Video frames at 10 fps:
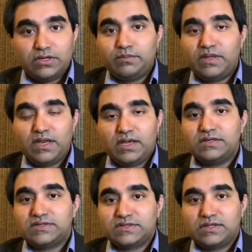
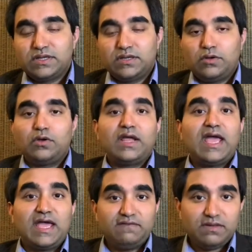periods or
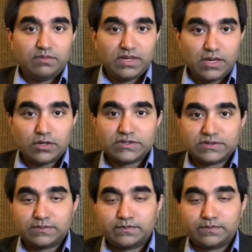heavy periods.